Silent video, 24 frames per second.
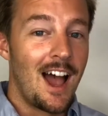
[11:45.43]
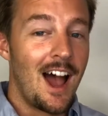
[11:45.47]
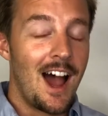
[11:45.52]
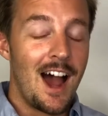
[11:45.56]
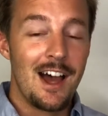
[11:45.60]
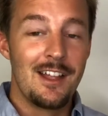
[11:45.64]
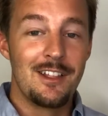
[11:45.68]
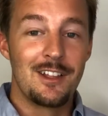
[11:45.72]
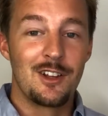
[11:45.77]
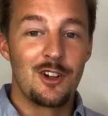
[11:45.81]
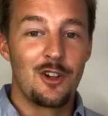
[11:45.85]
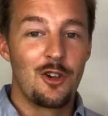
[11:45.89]

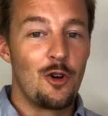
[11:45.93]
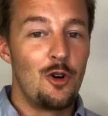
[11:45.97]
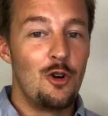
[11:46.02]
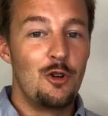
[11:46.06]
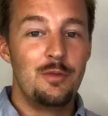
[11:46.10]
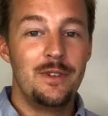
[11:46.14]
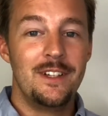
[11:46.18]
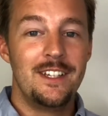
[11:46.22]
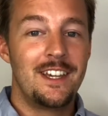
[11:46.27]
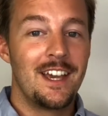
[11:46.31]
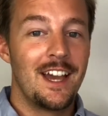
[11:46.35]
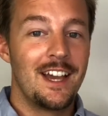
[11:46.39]
I think
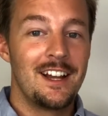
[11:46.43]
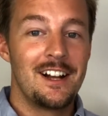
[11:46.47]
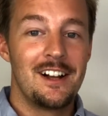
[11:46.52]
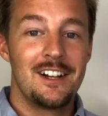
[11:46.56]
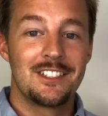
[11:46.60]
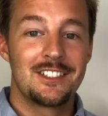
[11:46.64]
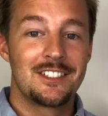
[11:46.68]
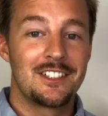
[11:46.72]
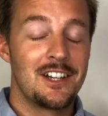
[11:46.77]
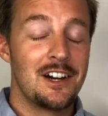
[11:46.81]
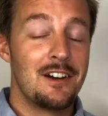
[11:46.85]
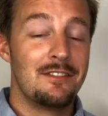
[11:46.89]
Colby
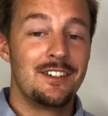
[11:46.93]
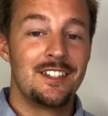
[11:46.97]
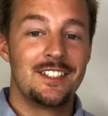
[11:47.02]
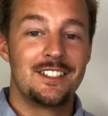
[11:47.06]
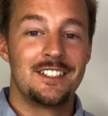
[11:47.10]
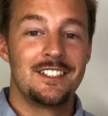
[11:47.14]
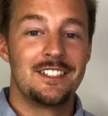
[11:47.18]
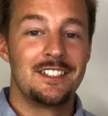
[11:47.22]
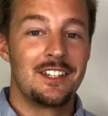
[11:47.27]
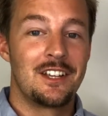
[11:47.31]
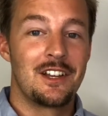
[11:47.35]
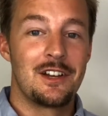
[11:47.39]
Chaos
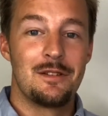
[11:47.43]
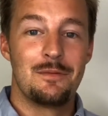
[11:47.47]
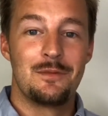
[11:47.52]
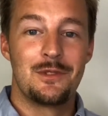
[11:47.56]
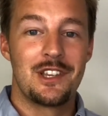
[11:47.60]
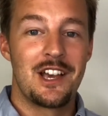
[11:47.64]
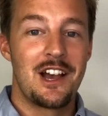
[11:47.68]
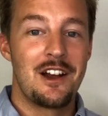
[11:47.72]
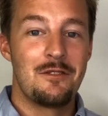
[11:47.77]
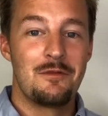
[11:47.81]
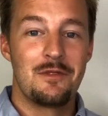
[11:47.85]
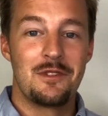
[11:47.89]
Covington
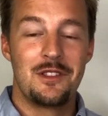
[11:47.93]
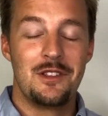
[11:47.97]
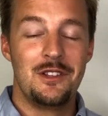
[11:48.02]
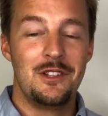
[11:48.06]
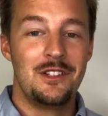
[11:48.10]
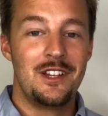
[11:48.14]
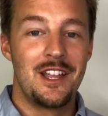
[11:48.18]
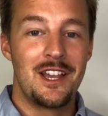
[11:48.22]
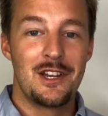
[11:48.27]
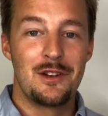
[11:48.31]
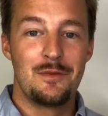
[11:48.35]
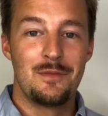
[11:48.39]
comes out with a
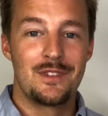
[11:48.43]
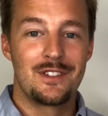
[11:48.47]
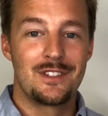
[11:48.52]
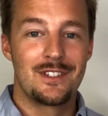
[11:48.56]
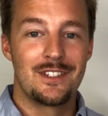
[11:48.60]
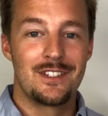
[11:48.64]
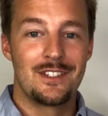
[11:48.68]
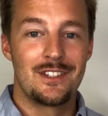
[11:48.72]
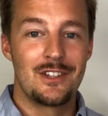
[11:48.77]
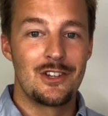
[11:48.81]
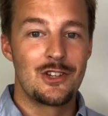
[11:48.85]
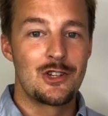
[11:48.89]
unanimous
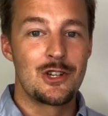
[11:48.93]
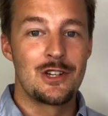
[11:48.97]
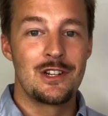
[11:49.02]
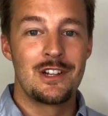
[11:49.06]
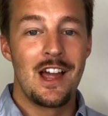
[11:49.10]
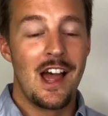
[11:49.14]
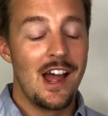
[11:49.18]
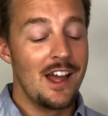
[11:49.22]
decision.